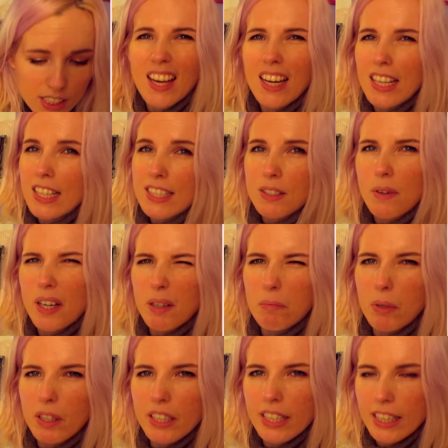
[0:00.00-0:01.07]
And it's quite a
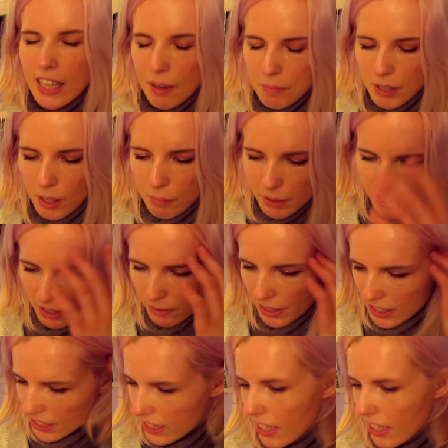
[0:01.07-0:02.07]
bulky laptop anyways.